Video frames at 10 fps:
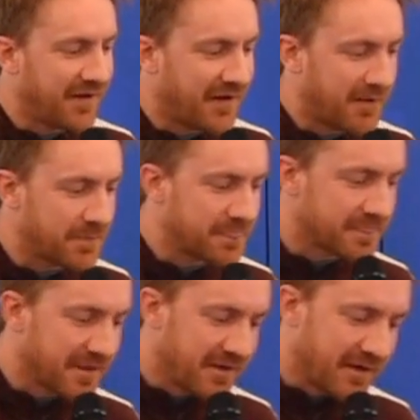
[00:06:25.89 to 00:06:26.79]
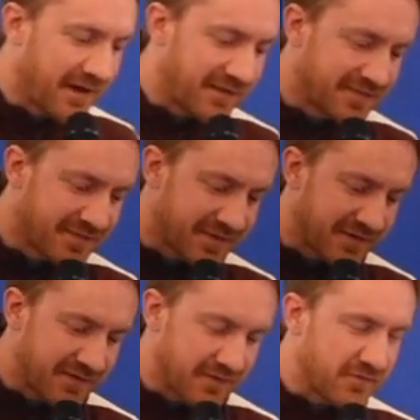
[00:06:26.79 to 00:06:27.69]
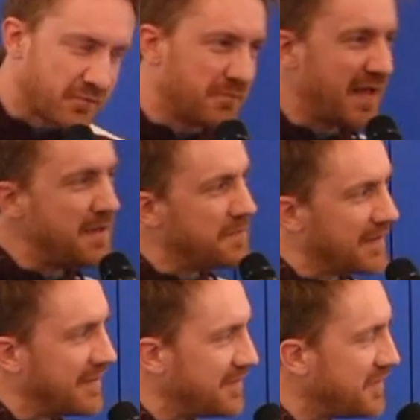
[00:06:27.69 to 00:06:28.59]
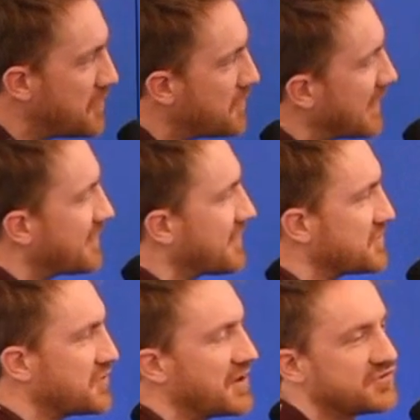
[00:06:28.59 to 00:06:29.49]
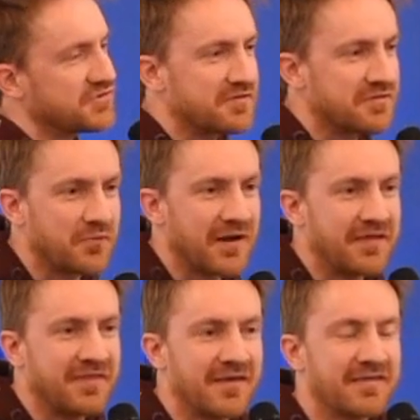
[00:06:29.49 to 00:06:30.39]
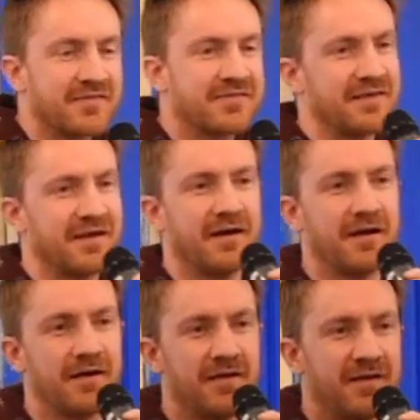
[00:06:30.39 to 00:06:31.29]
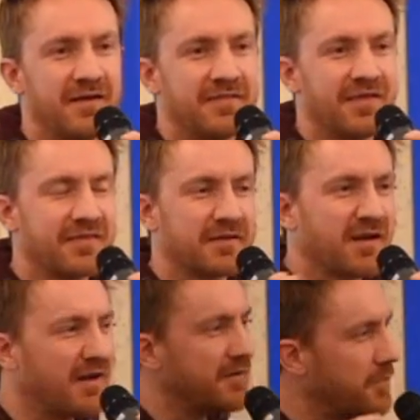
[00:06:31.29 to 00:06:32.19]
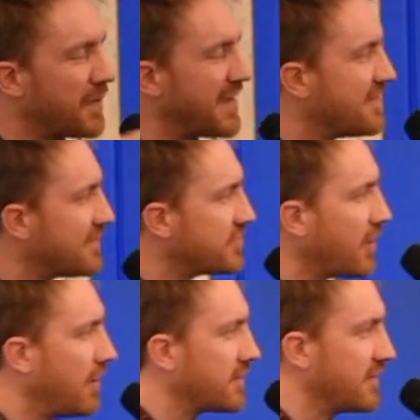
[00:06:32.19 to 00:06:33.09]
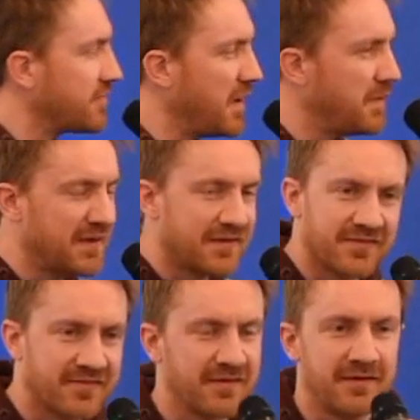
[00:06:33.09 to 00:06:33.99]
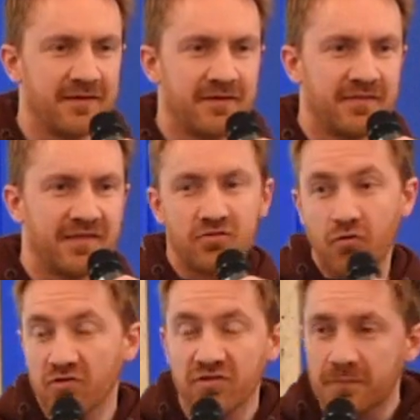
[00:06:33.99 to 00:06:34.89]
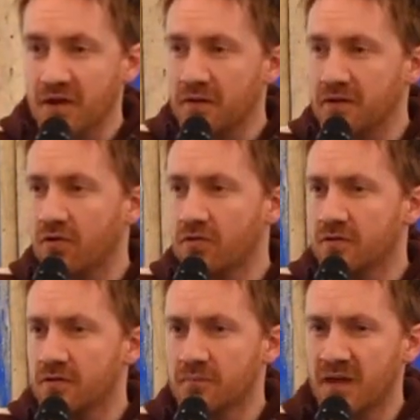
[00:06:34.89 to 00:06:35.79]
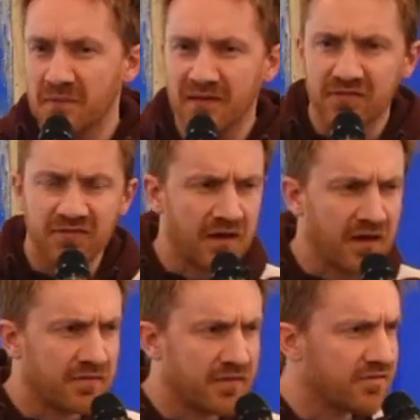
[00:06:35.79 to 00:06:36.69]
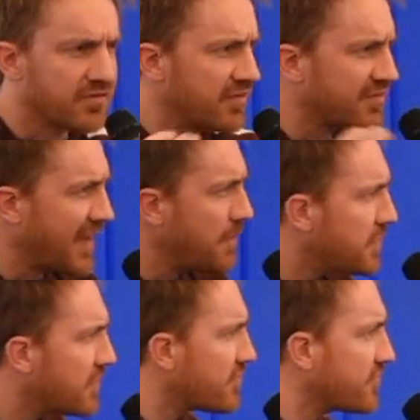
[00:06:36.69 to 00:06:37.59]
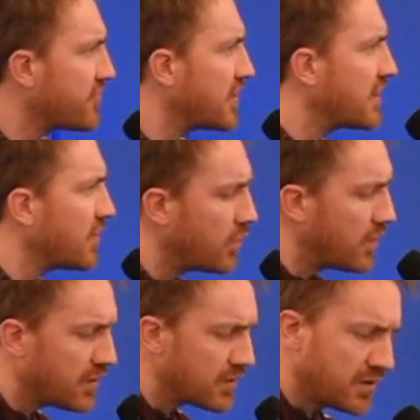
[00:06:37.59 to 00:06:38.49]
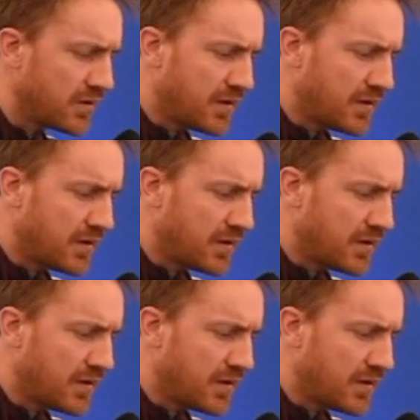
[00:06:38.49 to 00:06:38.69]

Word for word: Um, and uh, maybe you'll be in situations where there's, uh, there's a kind of place of darkness. Maybe it's there's gossip going on. Maybe it's uh, there's, there's, tempers fraying at work.